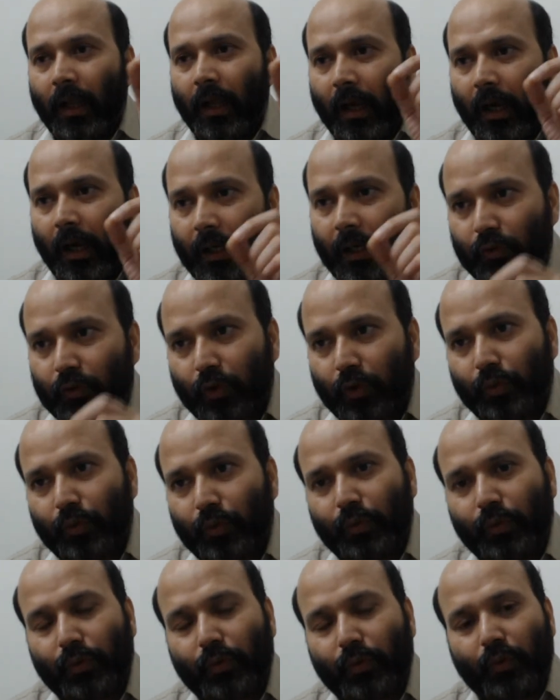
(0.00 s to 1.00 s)
and
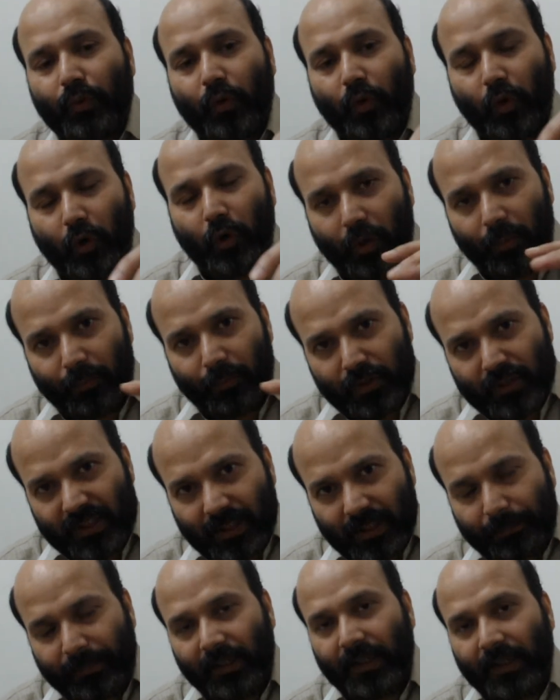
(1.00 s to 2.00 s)
through Homo
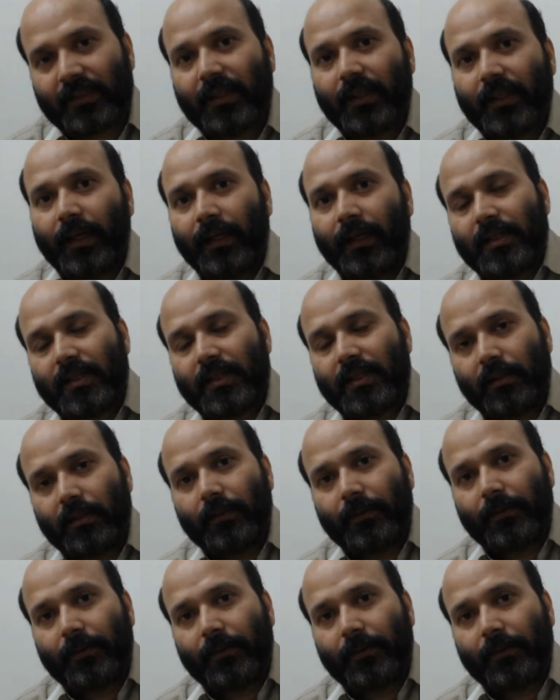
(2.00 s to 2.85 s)
sapiens lines,